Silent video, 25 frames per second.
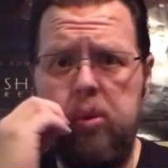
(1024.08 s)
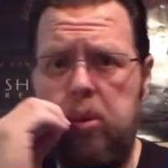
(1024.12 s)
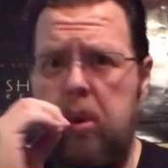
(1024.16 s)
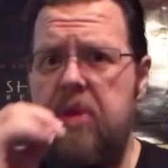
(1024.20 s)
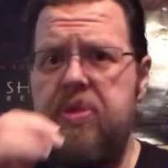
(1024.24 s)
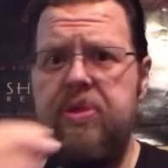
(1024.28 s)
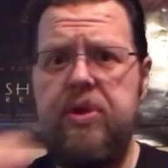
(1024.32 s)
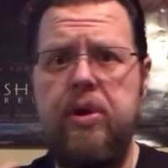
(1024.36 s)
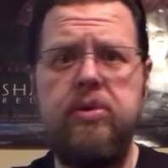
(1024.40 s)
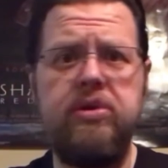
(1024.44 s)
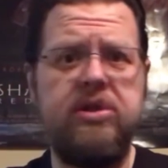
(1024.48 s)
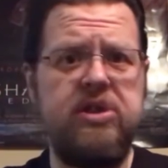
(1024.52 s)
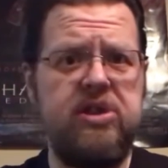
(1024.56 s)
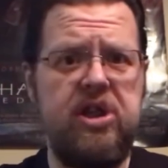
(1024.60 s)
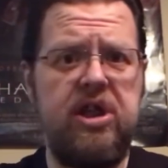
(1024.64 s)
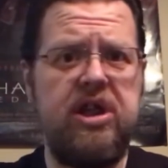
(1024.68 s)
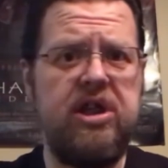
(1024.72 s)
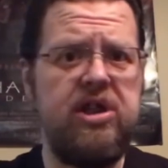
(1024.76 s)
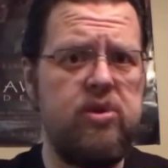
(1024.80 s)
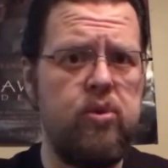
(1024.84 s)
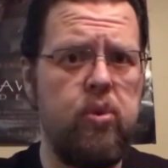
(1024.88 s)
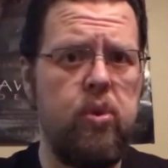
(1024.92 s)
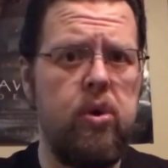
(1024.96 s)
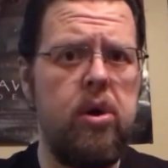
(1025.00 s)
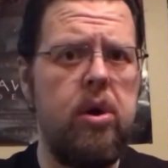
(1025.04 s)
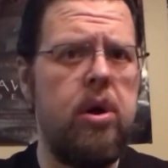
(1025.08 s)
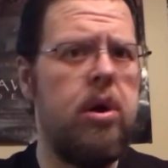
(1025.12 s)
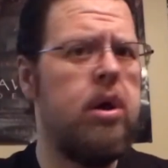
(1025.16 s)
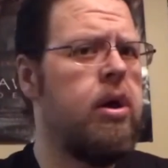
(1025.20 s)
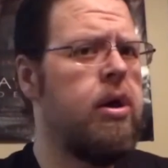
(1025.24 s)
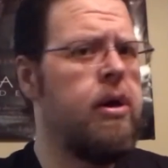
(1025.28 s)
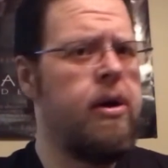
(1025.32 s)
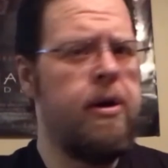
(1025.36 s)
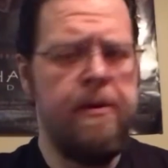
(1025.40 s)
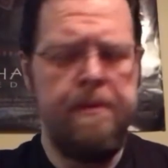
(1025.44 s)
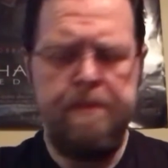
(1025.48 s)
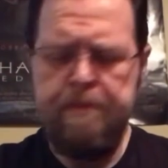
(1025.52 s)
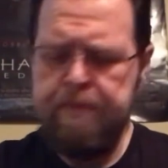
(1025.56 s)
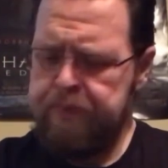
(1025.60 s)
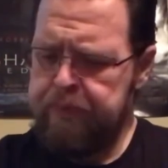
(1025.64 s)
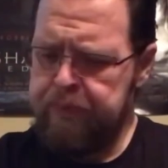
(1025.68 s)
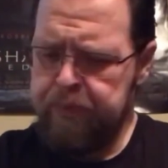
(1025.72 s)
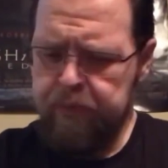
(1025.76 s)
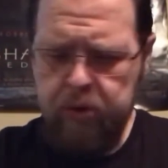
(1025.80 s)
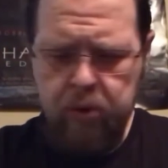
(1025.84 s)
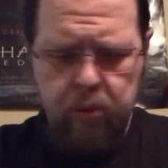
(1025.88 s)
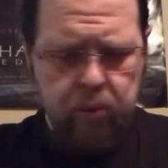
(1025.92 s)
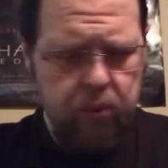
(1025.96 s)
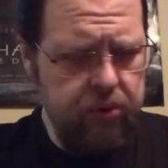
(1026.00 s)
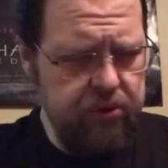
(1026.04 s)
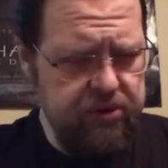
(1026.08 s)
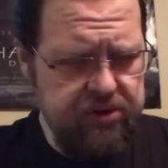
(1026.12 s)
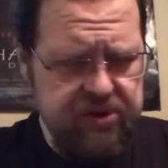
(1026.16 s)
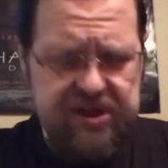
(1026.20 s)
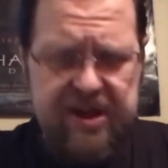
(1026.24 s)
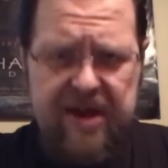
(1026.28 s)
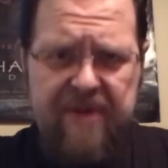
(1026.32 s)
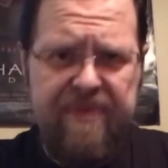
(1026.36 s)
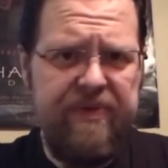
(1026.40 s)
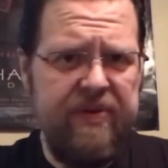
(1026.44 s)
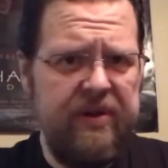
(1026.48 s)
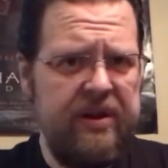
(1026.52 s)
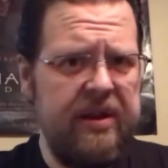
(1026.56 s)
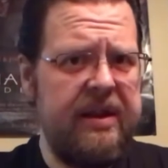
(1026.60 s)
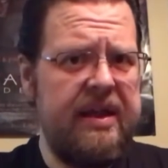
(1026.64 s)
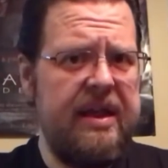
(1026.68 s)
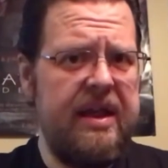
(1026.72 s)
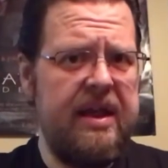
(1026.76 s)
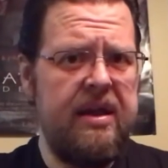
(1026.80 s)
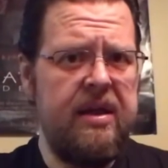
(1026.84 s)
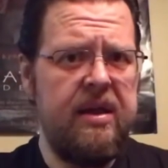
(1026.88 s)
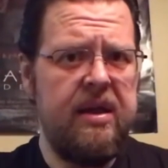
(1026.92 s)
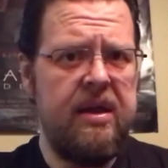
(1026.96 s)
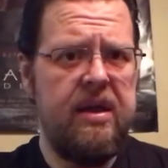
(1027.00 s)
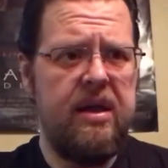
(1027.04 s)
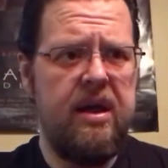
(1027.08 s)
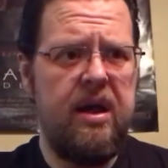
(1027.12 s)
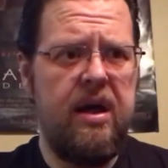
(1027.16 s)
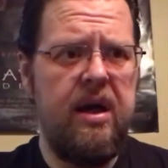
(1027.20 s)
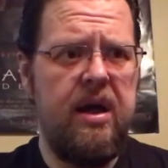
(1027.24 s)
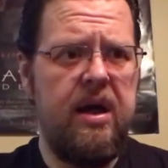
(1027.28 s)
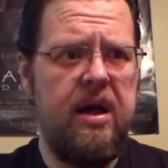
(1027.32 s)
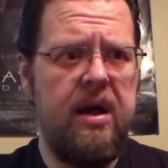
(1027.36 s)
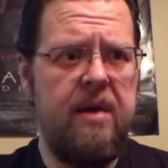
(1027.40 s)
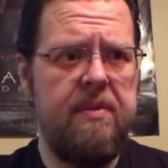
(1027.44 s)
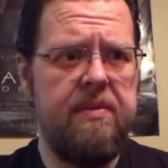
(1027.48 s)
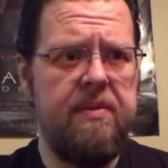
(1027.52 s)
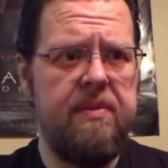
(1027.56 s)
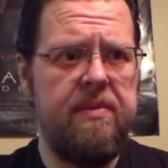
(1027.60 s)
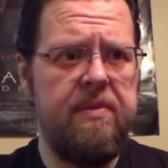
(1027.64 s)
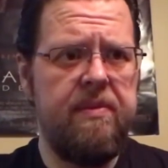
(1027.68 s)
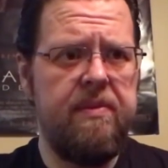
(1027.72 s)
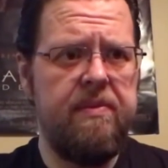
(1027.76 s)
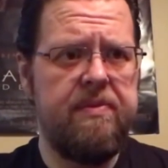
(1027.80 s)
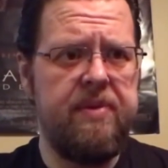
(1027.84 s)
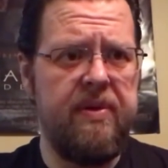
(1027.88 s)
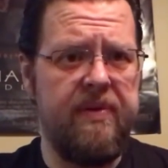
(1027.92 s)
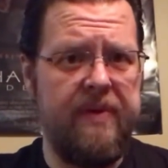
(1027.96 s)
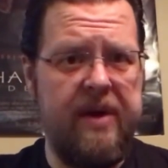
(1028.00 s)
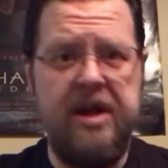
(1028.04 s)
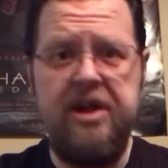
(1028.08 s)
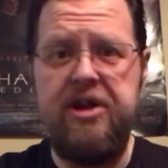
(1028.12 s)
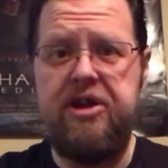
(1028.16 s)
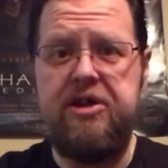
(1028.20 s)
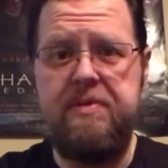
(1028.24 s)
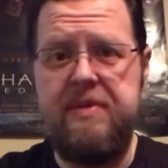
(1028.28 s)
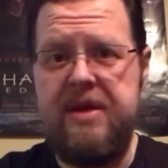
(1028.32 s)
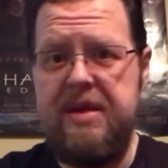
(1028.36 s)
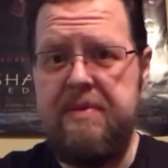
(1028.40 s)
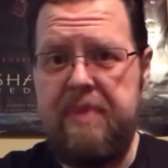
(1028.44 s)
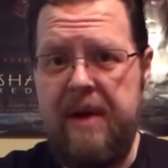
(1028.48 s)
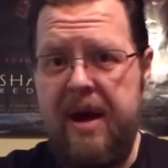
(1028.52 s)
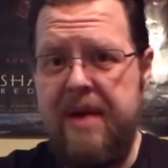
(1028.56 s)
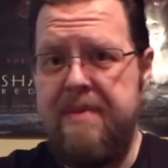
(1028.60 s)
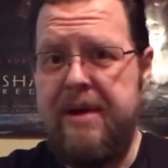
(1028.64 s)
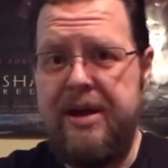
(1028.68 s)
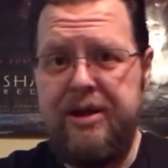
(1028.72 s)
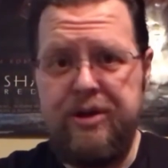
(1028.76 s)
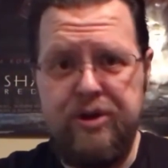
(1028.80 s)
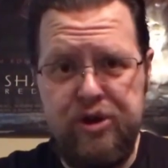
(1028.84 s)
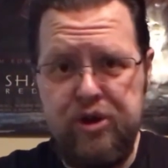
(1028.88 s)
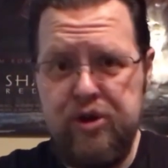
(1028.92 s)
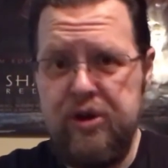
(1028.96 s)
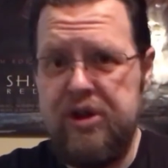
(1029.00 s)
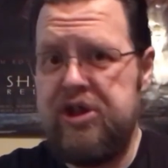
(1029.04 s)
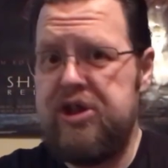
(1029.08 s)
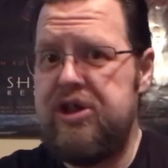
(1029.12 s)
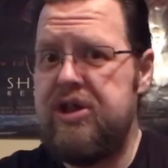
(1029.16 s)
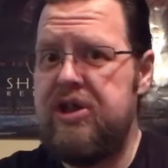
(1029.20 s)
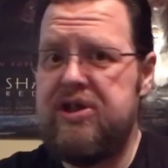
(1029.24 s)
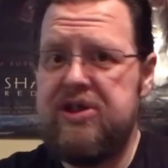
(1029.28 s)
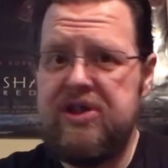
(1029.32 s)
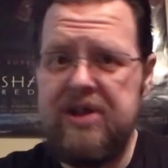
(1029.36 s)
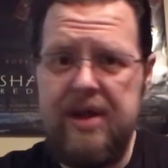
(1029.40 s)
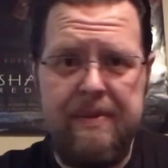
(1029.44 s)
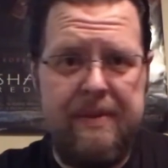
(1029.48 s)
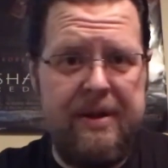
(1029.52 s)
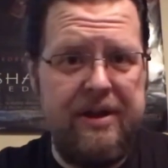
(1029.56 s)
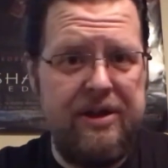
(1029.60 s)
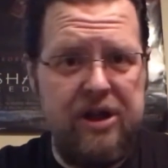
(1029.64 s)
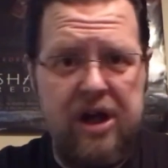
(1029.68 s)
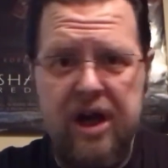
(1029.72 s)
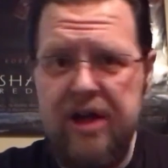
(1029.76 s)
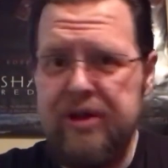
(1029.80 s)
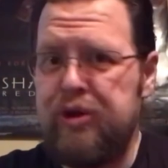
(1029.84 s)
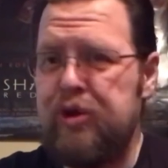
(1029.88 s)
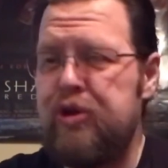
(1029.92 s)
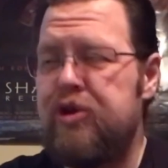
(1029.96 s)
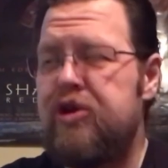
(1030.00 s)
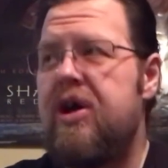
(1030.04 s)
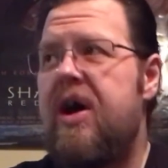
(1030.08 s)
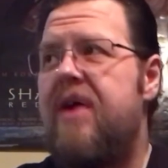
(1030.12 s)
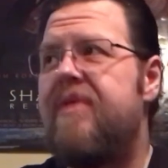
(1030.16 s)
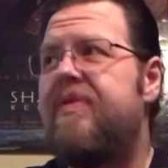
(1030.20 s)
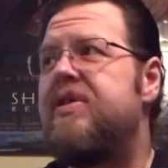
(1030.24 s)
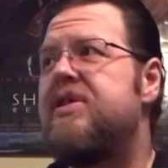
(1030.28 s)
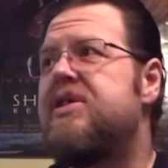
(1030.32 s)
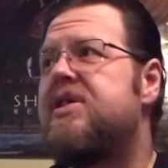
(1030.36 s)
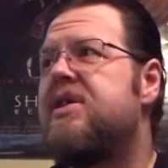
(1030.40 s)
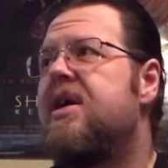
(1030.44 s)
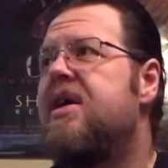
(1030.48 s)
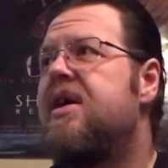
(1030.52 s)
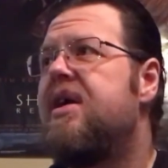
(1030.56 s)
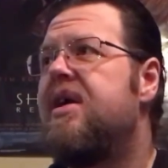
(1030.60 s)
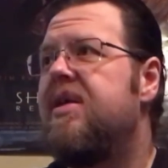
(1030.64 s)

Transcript: what those things were definitely provided to me by my nutritionist and my doctor's office.